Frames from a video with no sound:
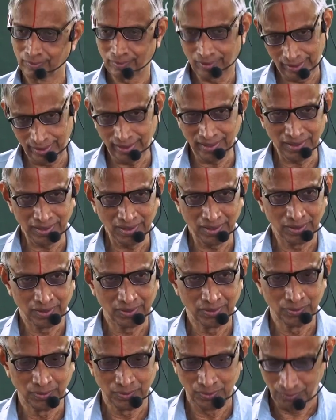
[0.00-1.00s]
Clear?
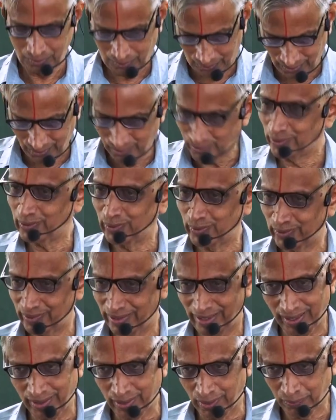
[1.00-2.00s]
So why don't you
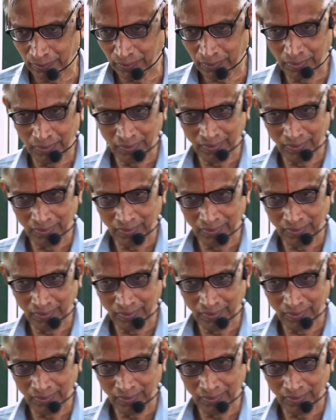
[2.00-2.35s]
write down?